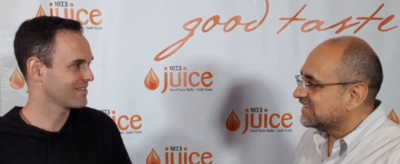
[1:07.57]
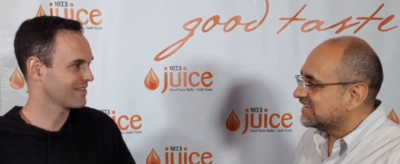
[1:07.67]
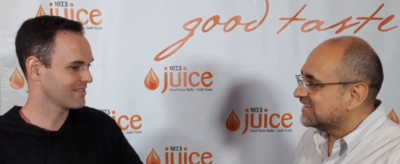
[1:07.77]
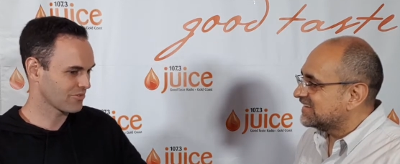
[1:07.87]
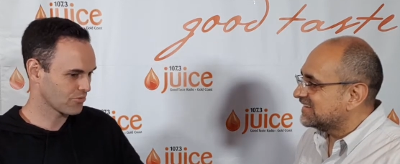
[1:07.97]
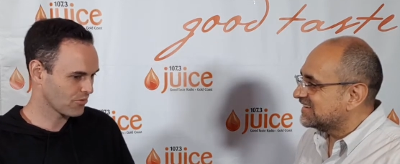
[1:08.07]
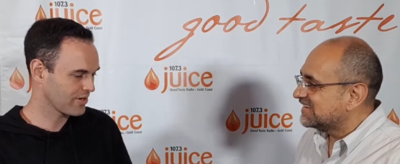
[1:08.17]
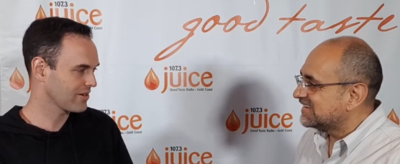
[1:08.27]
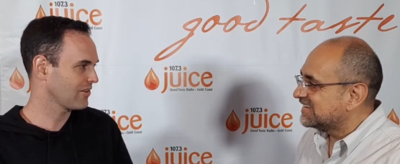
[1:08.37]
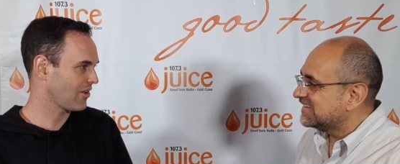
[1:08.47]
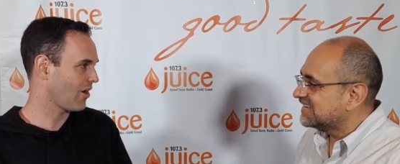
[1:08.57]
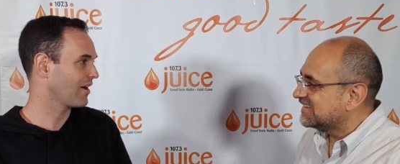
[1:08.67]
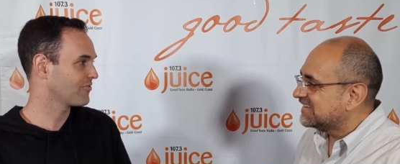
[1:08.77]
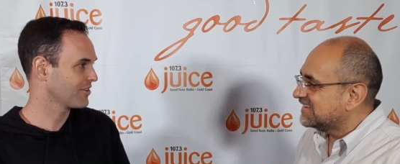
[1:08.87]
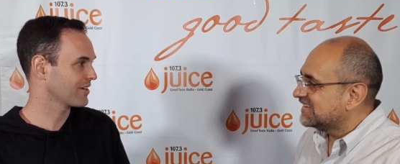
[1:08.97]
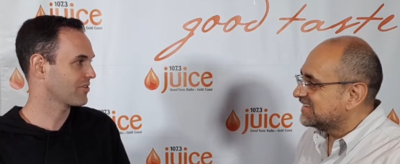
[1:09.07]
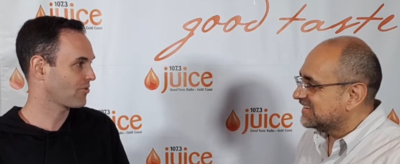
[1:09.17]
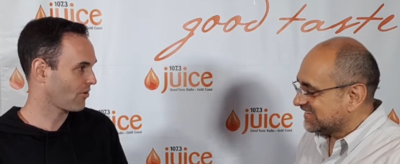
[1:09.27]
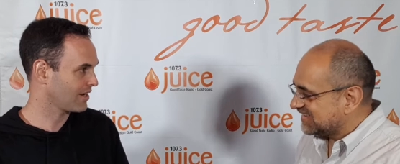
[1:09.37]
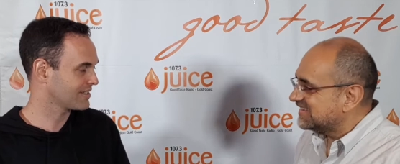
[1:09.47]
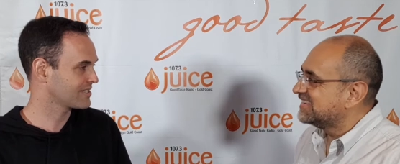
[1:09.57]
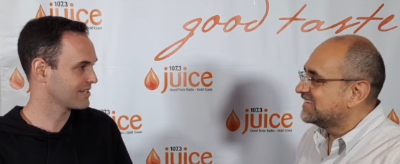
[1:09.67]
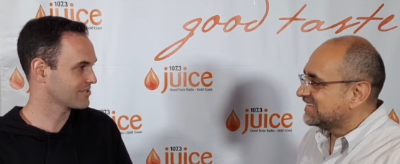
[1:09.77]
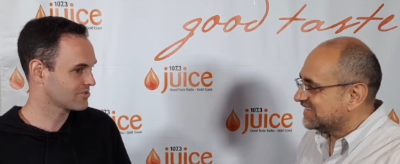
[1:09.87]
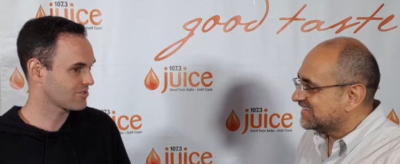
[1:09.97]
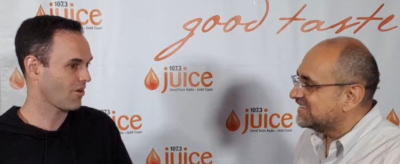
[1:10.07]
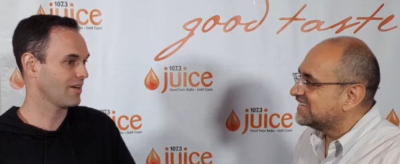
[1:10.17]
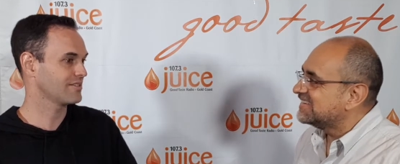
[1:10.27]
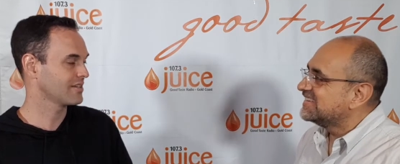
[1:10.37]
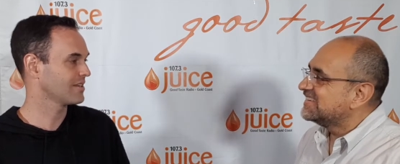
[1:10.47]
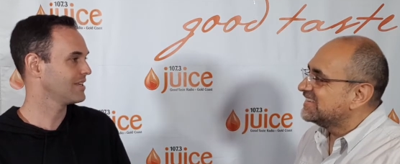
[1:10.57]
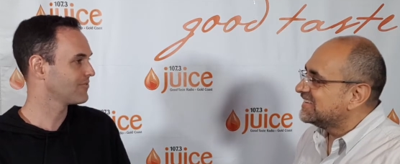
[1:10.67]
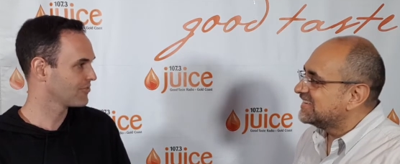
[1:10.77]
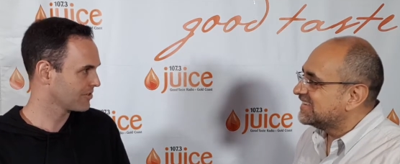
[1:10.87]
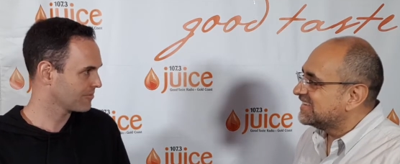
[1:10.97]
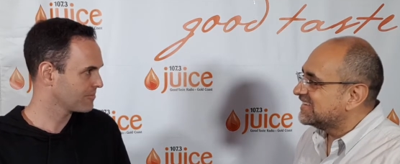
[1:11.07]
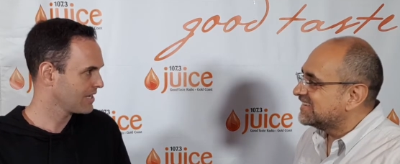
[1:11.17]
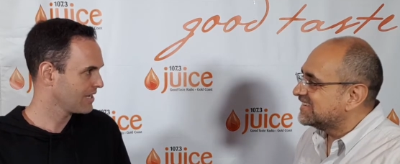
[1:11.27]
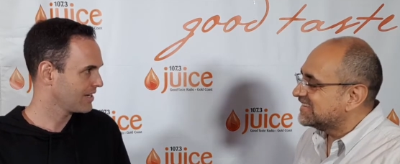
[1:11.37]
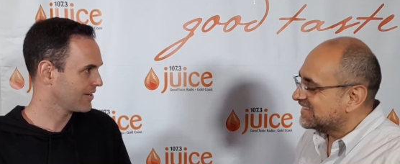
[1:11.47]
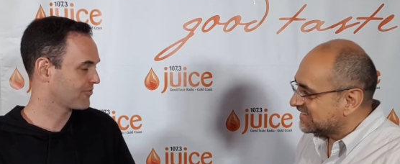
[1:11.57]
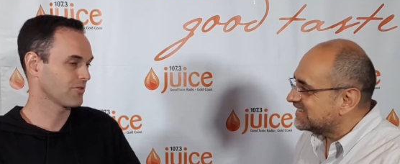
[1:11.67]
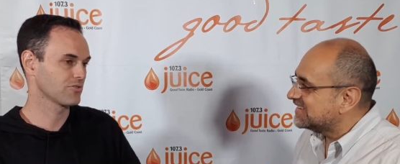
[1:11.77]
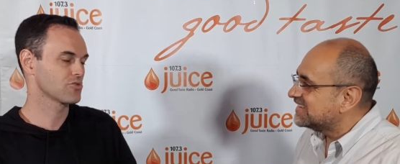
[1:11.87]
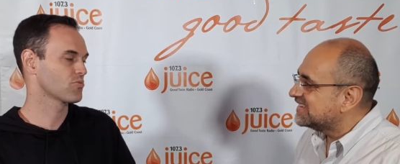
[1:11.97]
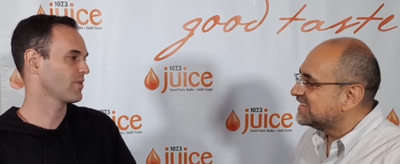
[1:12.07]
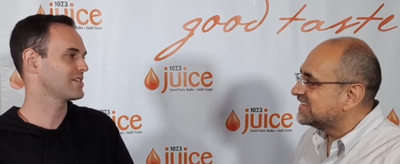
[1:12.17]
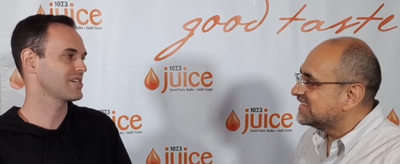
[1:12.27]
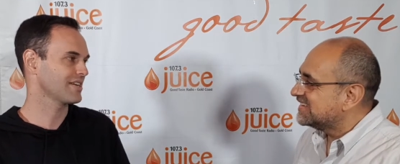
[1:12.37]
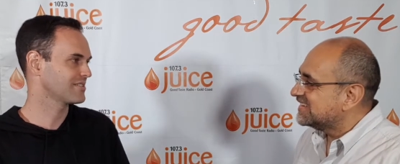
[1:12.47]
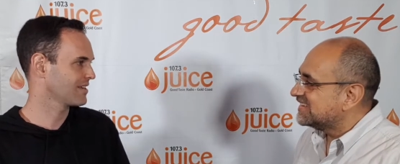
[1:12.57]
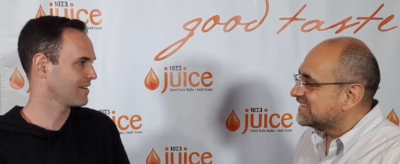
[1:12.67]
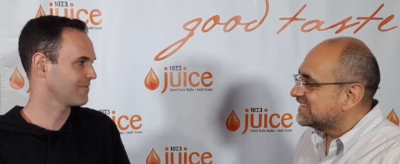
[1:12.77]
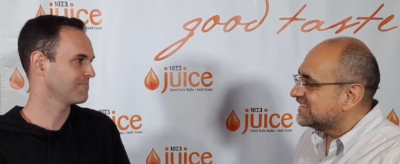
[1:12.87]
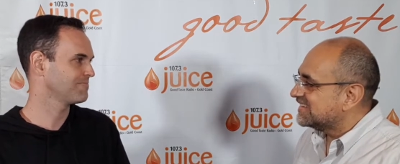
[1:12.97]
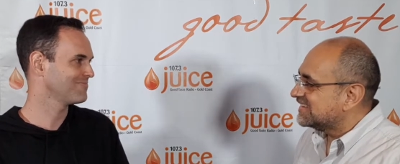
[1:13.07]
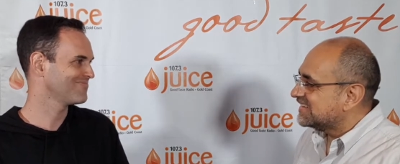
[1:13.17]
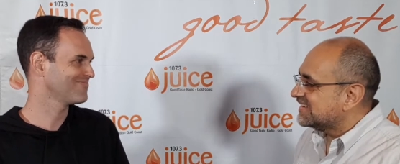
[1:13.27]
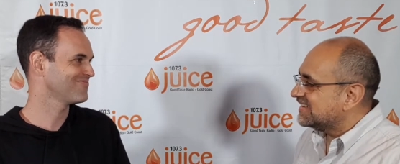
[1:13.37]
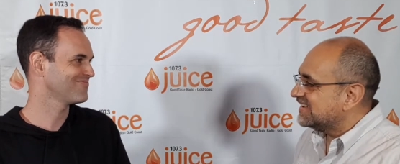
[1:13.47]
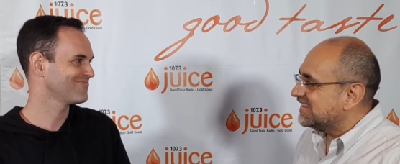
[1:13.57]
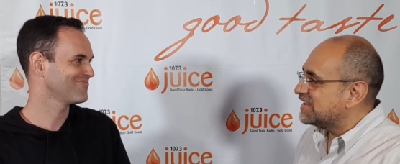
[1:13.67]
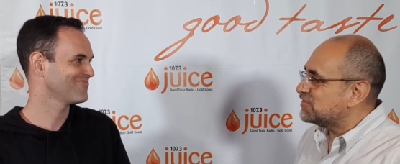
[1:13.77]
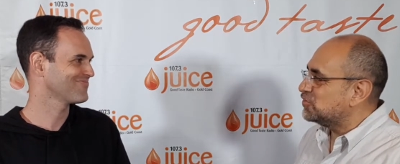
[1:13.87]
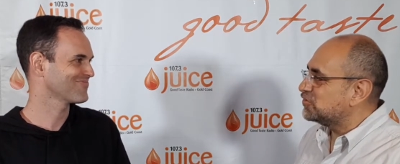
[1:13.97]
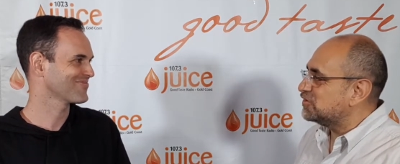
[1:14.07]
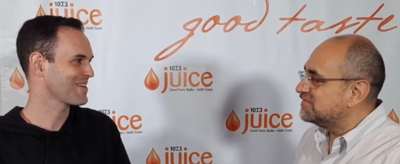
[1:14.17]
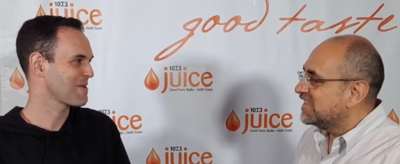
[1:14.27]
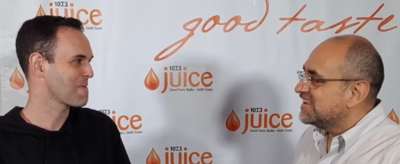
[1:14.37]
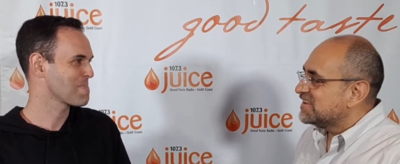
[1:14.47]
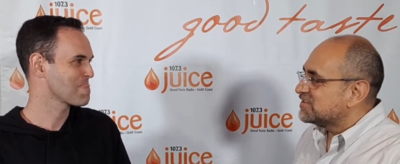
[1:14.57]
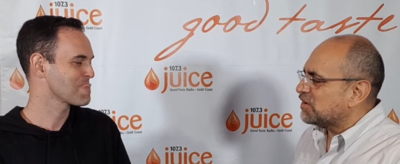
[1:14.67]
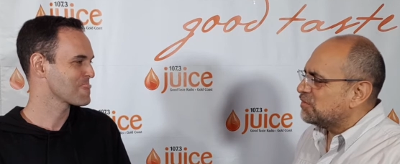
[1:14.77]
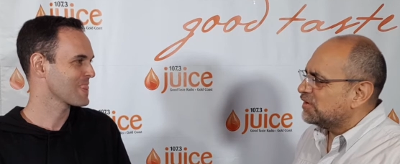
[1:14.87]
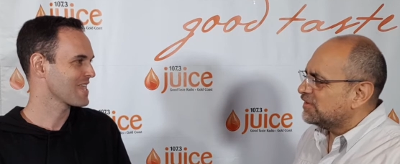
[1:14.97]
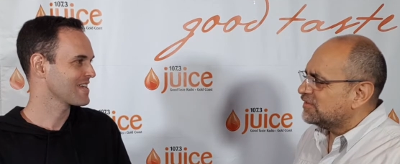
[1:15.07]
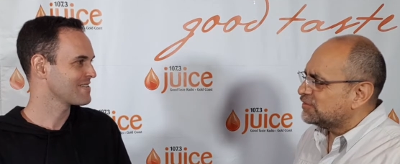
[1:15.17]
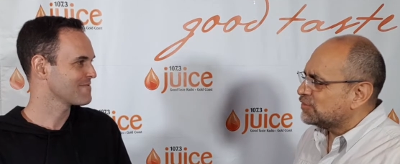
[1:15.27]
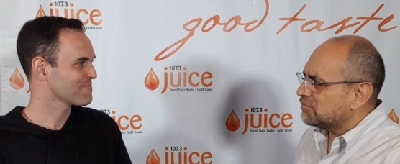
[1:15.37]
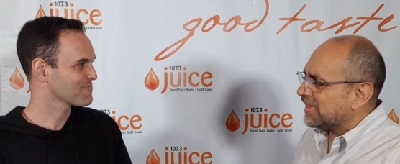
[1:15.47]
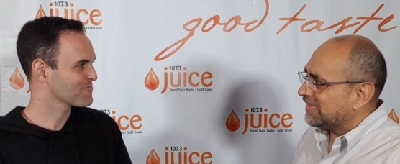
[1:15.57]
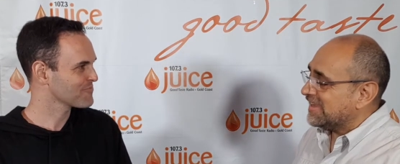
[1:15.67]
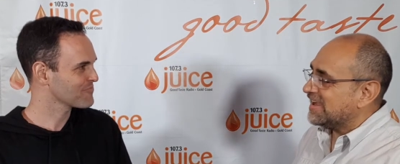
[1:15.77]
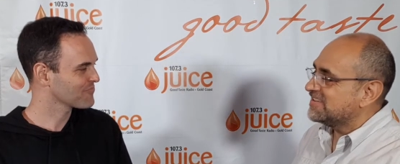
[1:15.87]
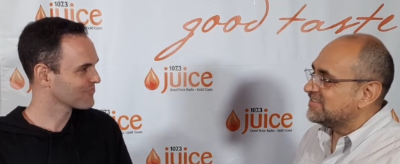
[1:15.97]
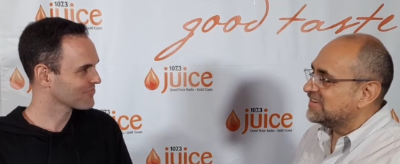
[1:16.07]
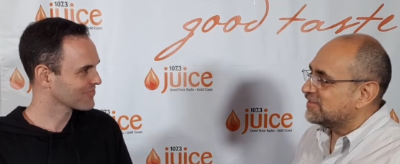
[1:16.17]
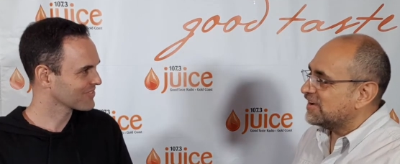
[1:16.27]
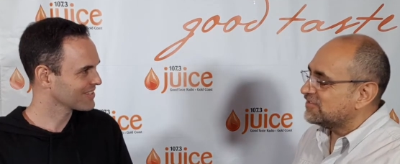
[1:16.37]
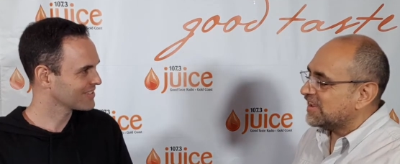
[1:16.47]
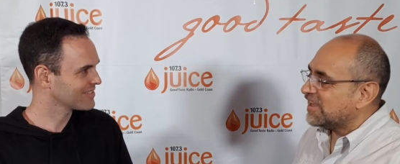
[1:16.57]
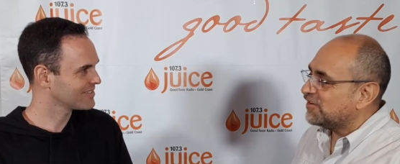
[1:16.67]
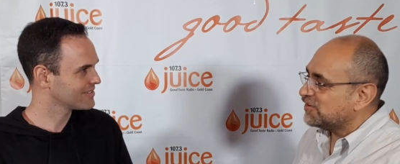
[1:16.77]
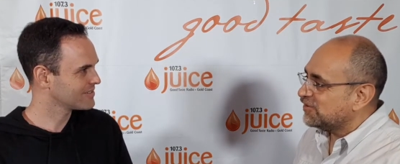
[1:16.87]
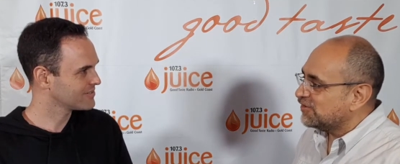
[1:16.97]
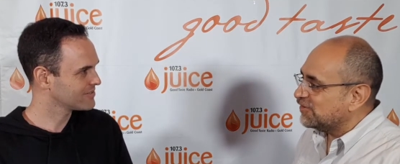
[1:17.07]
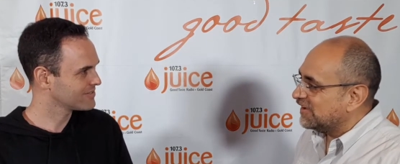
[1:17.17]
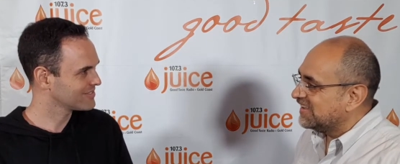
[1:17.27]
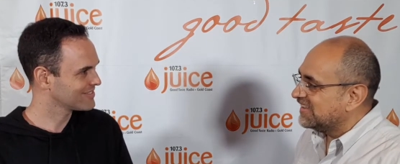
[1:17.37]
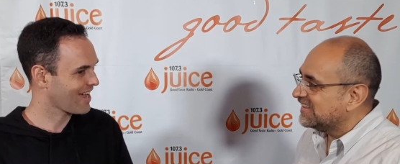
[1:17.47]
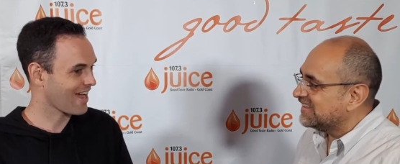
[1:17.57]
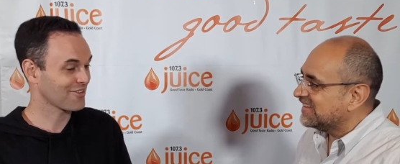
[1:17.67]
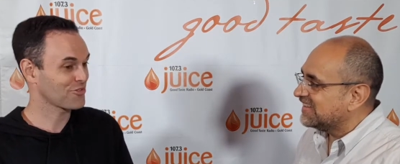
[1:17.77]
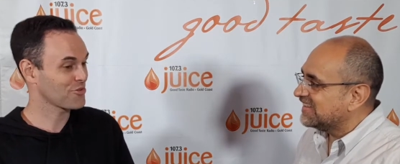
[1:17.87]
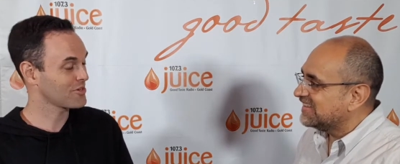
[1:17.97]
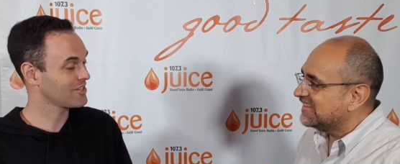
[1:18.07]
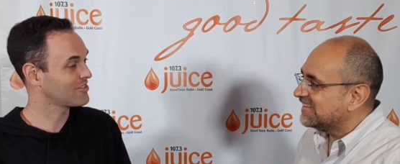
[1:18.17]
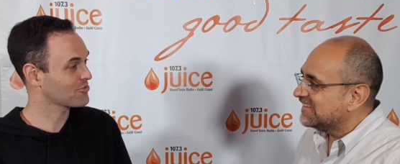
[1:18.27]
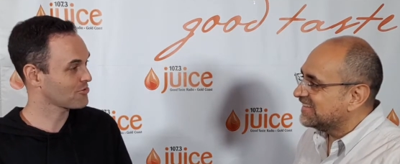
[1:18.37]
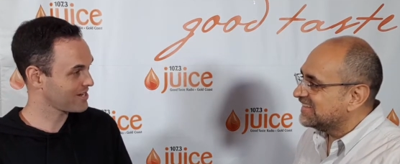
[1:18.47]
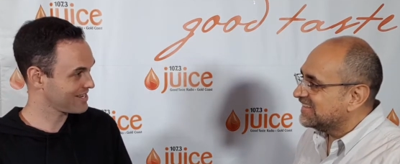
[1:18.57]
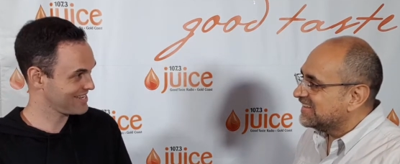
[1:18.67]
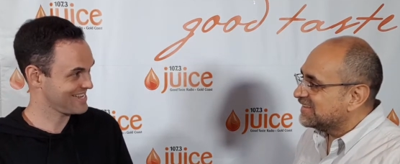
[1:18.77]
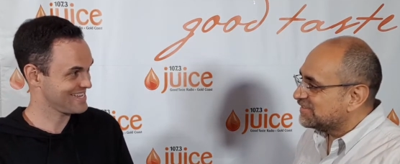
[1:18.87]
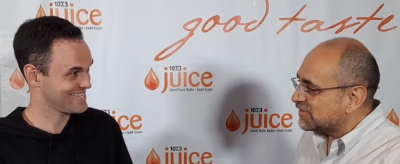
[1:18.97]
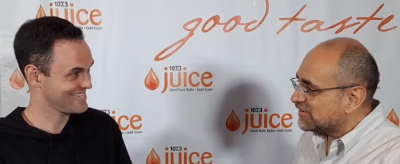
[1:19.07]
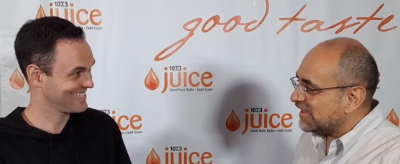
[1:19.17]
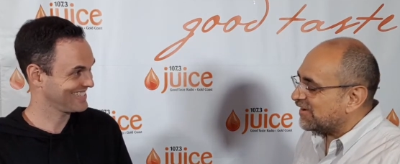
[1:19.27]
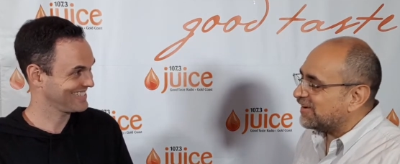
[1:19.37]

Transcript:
Speaker 1: the, the real life that Christ has died to give them if they'll just reach out to Him.
Speaker 2: Yeah, that's awesome. So, you're talking about the younger generation. How old are you? Uh, 33. 30. I,